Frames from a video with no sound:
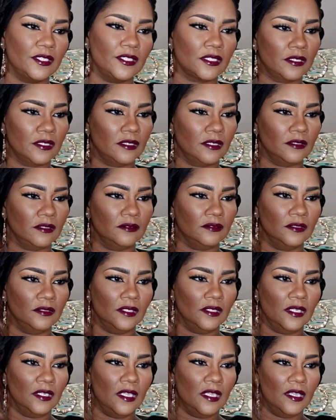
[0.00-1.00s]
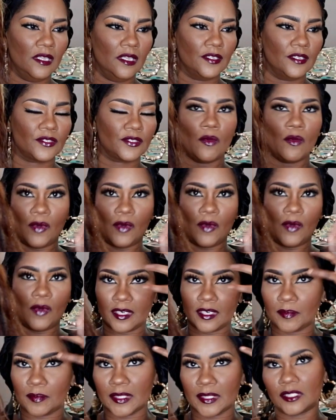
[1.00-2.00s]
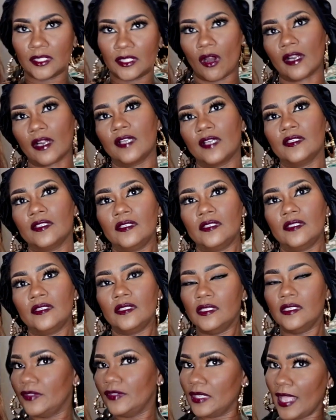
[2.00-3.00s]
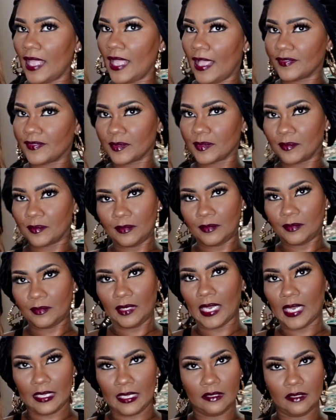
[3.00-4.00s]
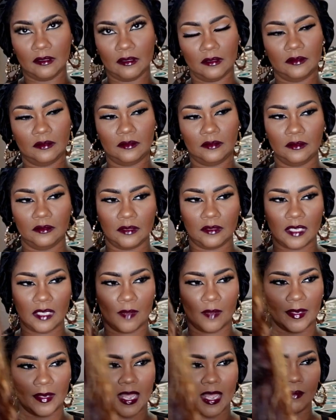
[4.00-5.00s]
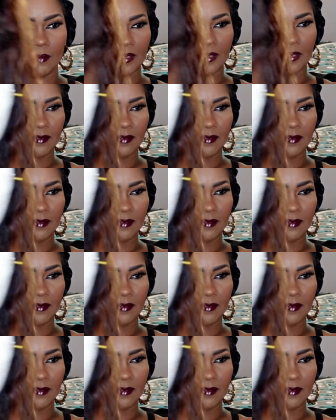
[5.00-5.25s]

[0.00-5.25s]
You know, so I wanted it to be dark underneath and then have some light coming out of